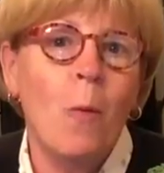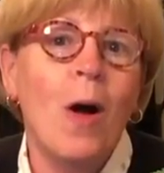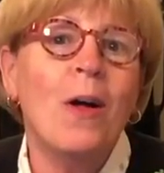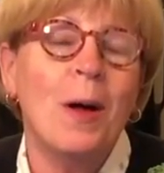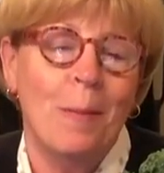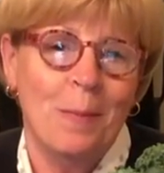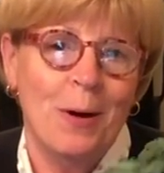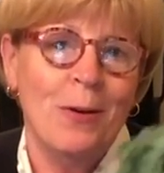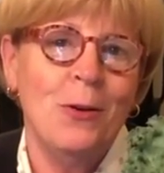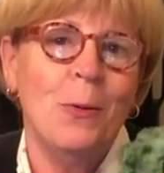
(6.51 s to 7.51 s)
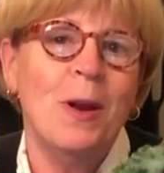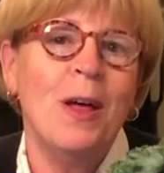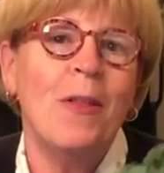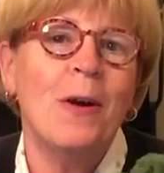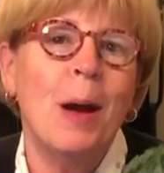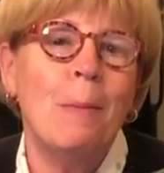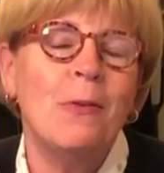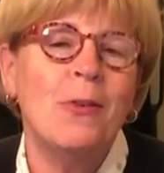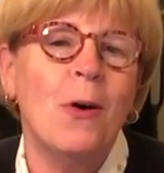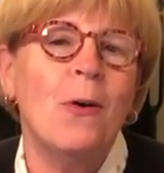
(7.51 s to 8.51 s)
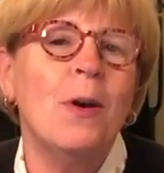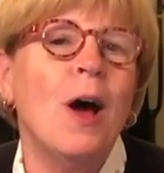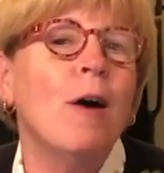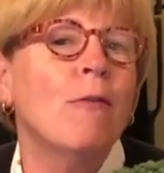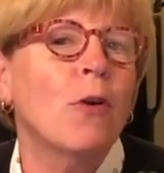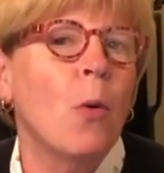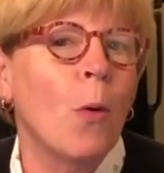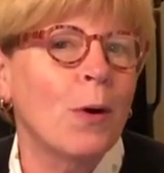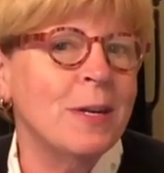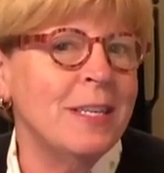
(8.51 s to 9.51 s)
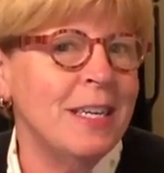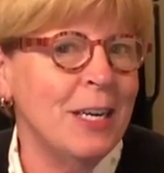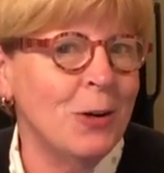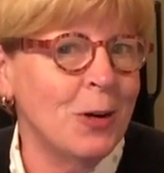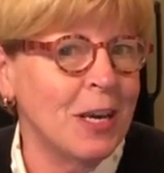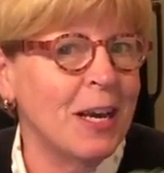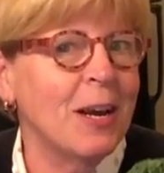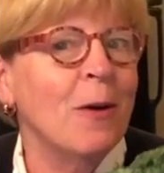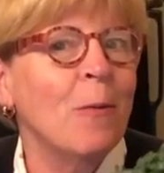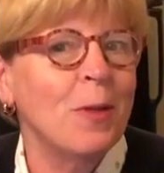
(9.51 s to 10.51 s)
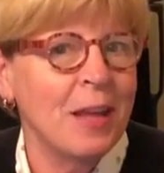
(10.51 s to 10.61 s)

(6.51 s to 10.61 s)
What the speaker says: Welcome to another episode of Quarantine Cooking with